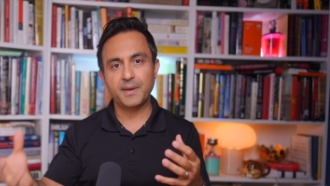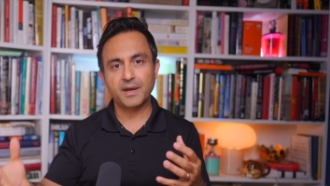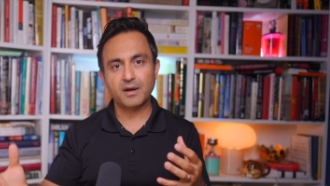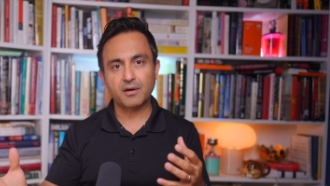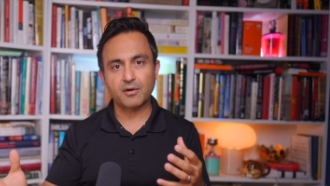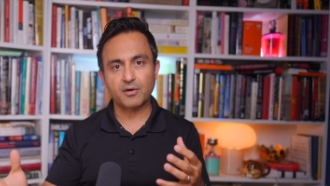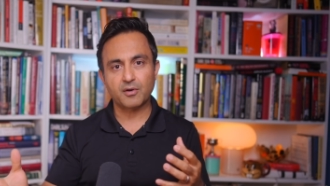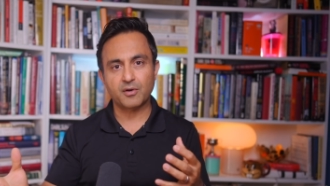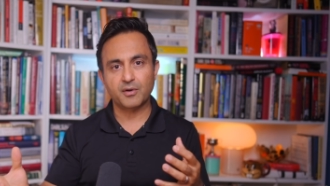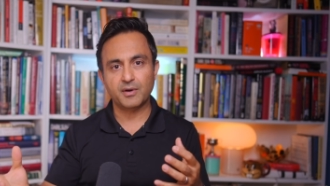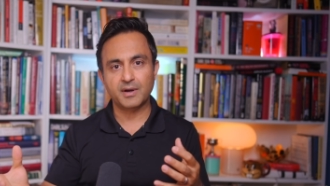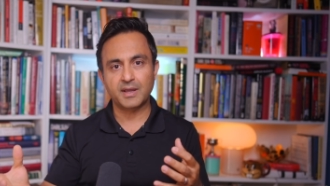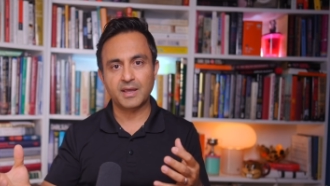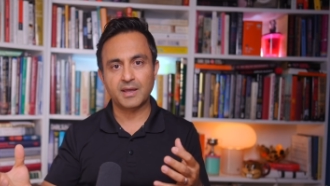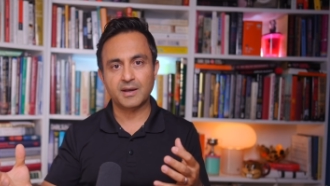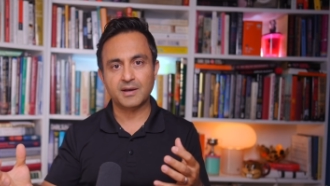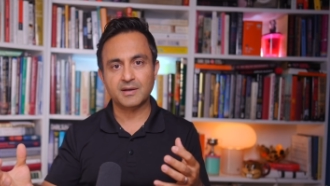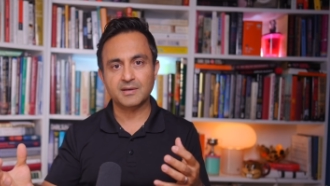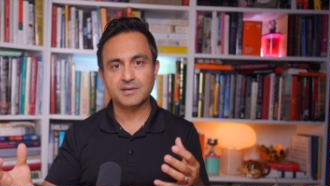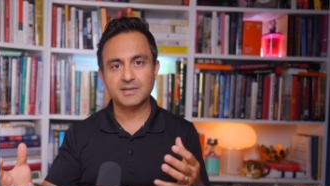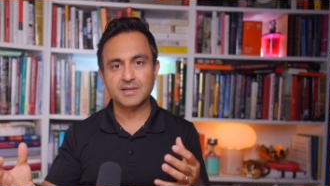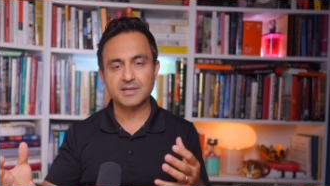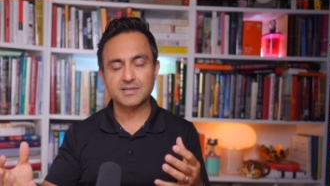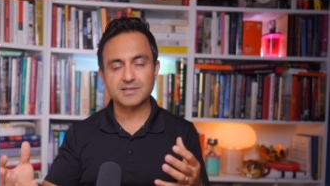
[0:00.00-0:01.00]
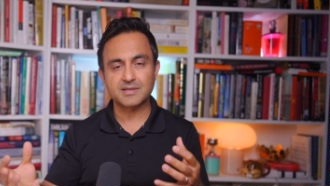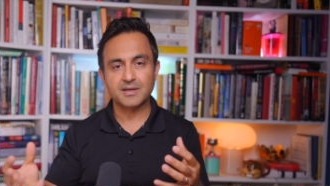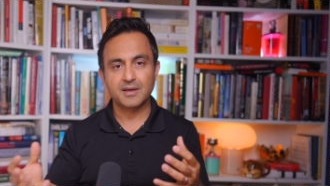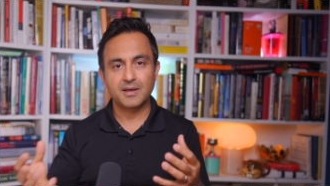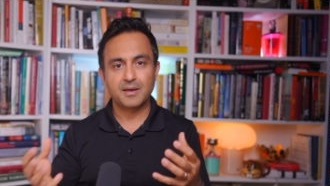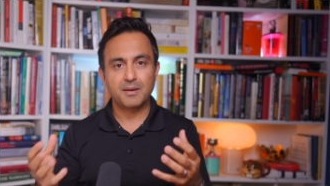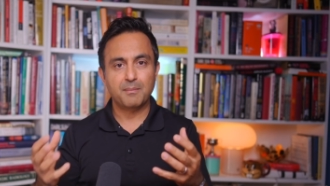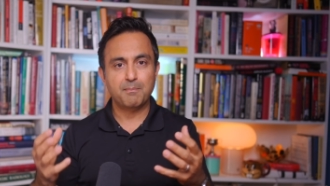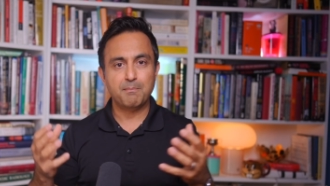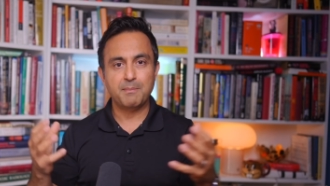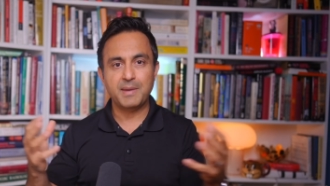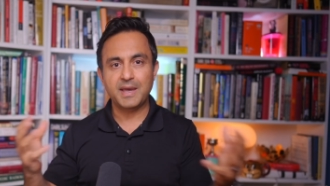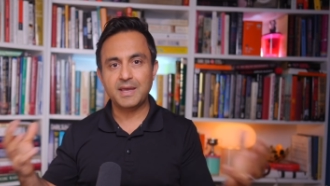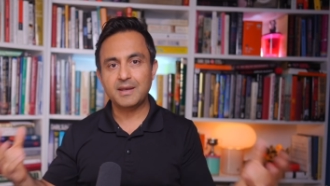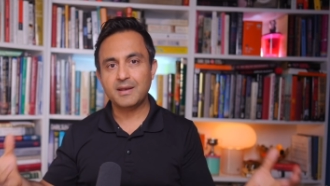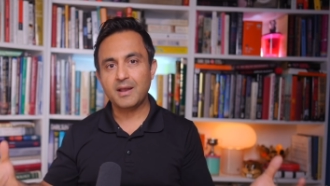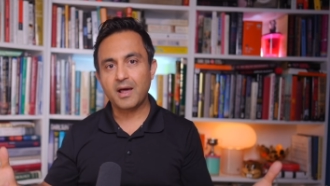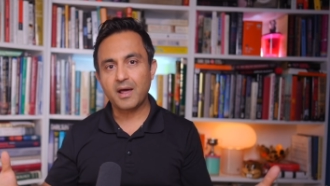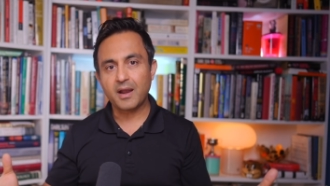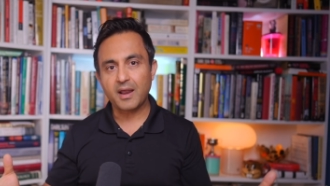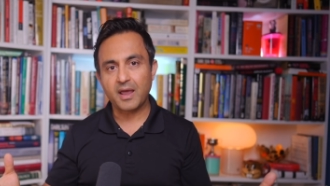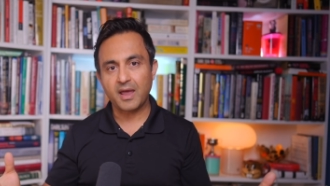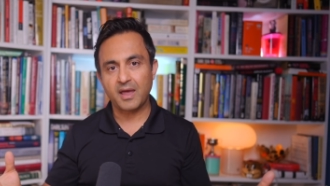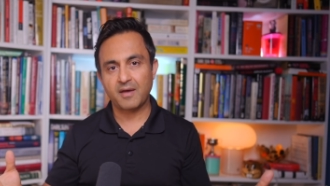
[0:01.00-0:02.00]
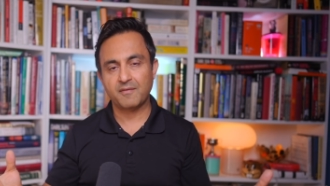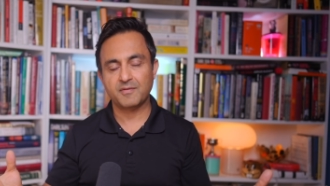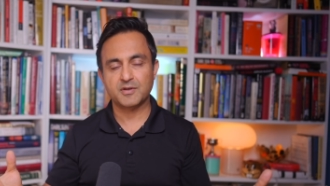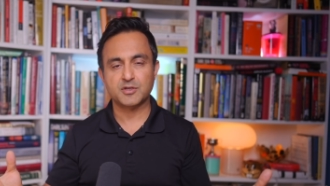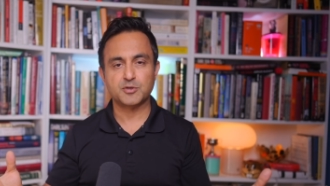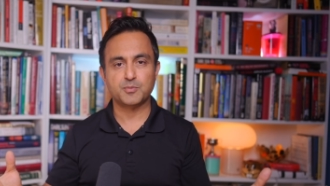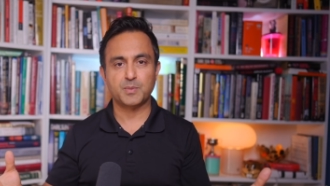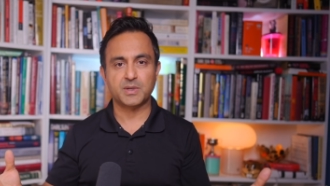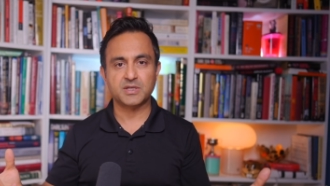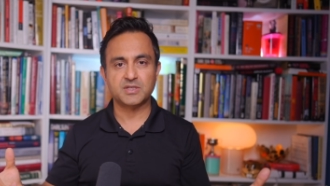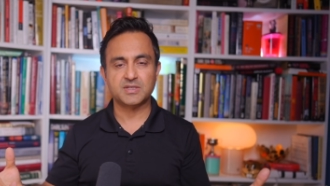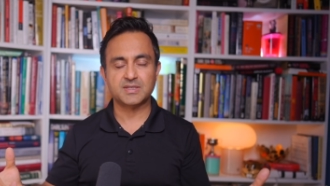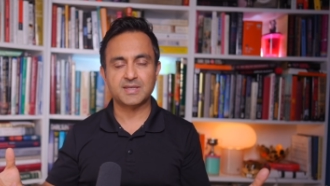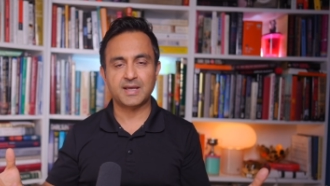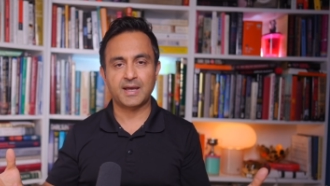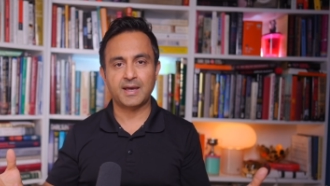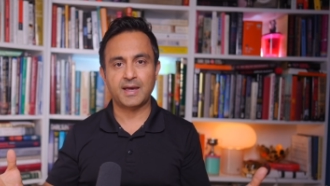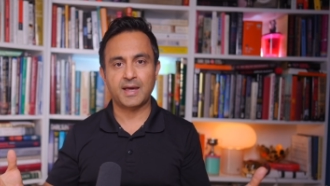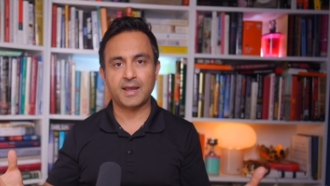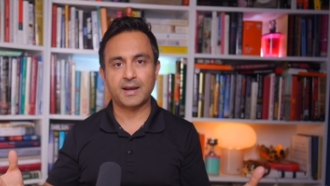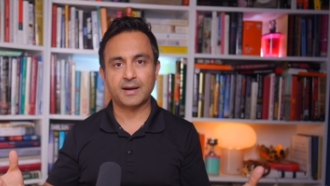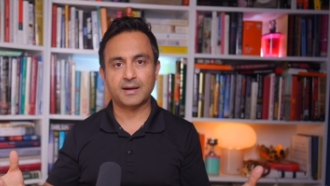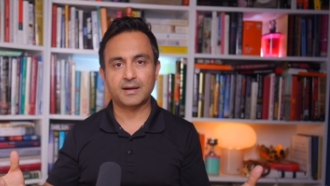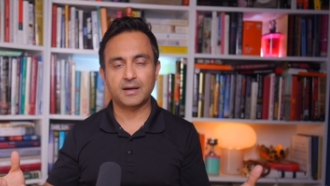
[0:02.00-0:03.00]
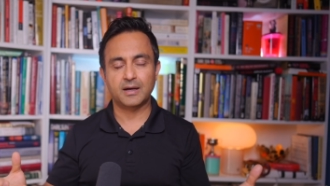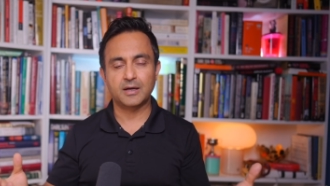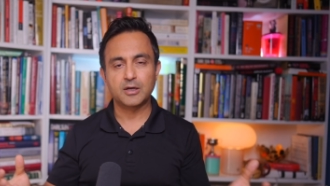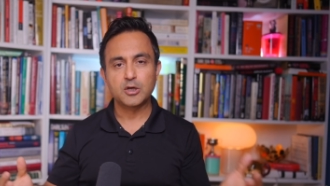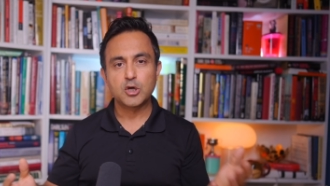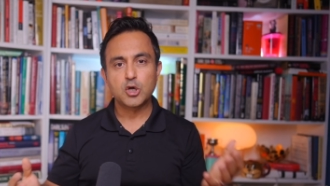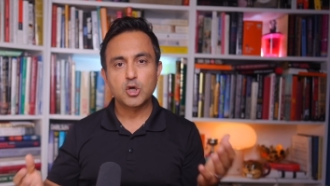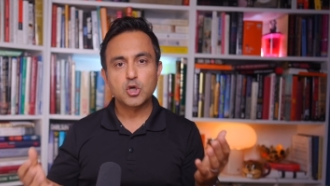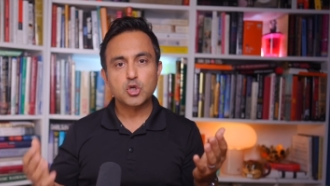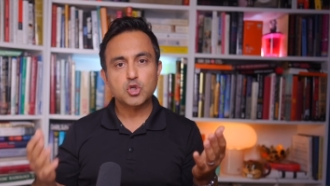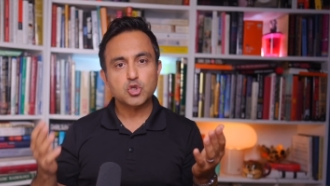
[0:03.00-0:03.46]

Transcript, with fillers: bigger herniated discs may not have as much sciatica.